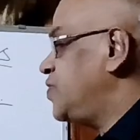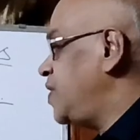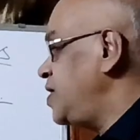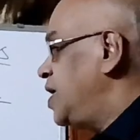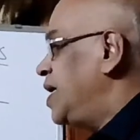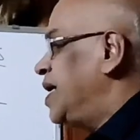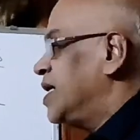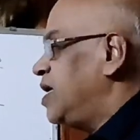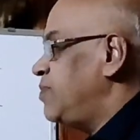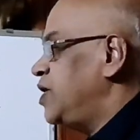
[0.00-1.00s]
one?
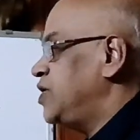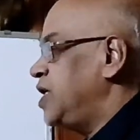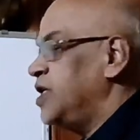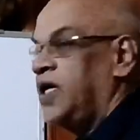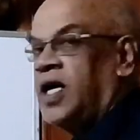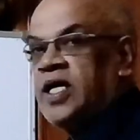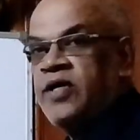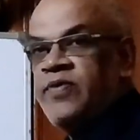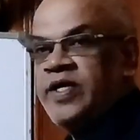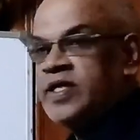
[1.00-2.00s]
Combustion. Already
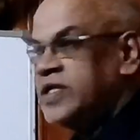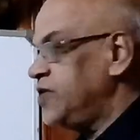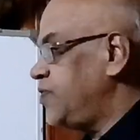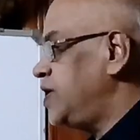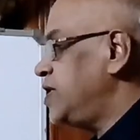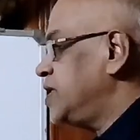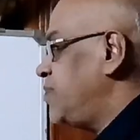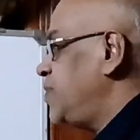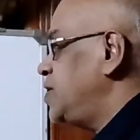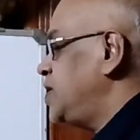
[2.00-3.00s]
we discussed. What is
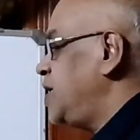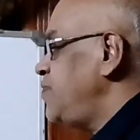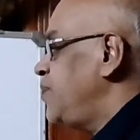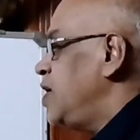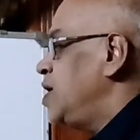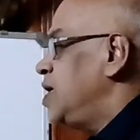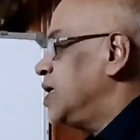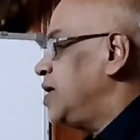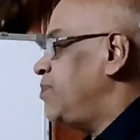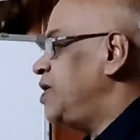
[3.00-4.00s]
combustion?
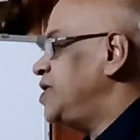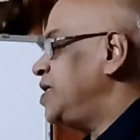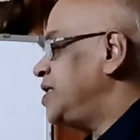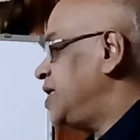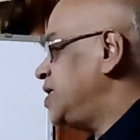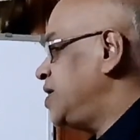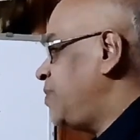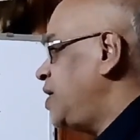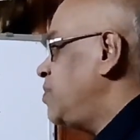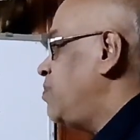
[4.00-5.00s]
Combustion is nothing
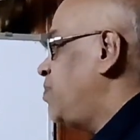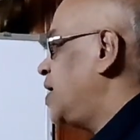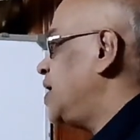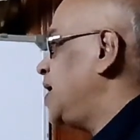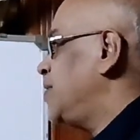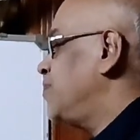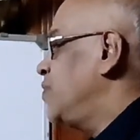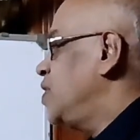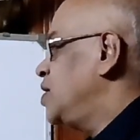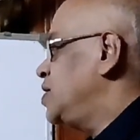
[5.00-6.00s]
but burning.
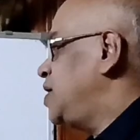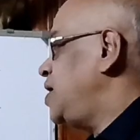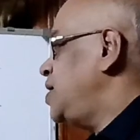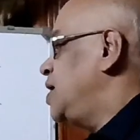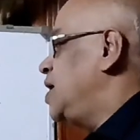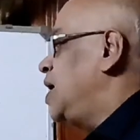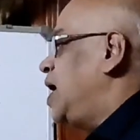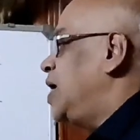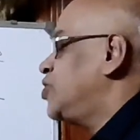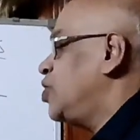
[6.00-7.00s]
See,
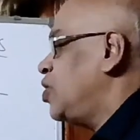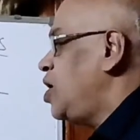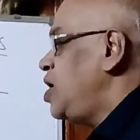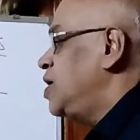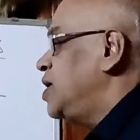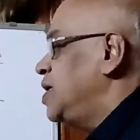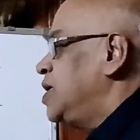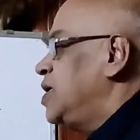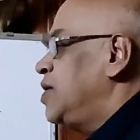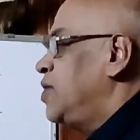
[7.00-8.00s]
ethanol,
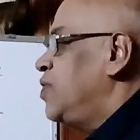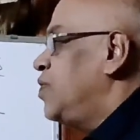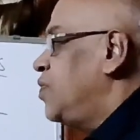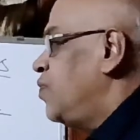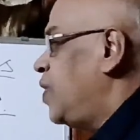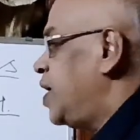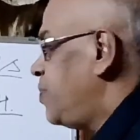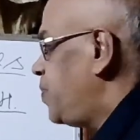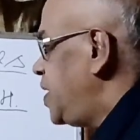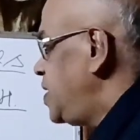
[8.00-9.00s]
what
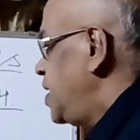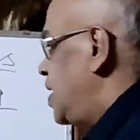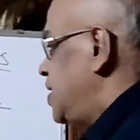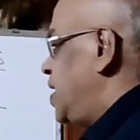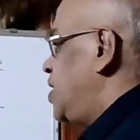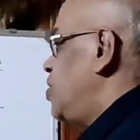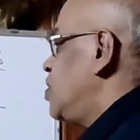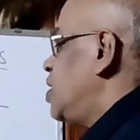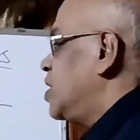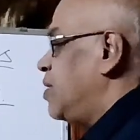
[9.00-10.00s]
happens? They
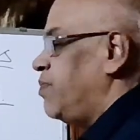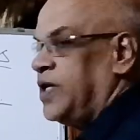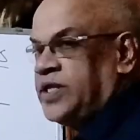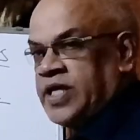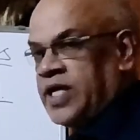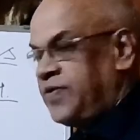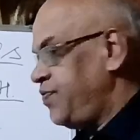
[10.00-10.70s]
undergo combustion,